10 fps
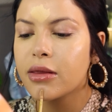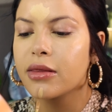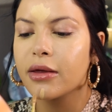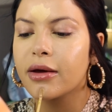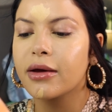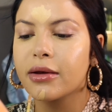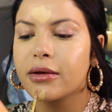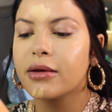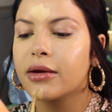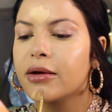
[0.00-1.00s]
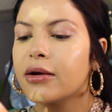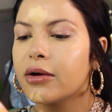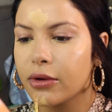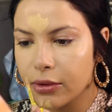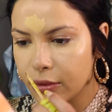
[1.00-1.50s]
that
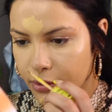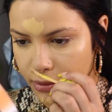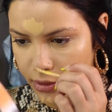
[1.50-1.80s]
now,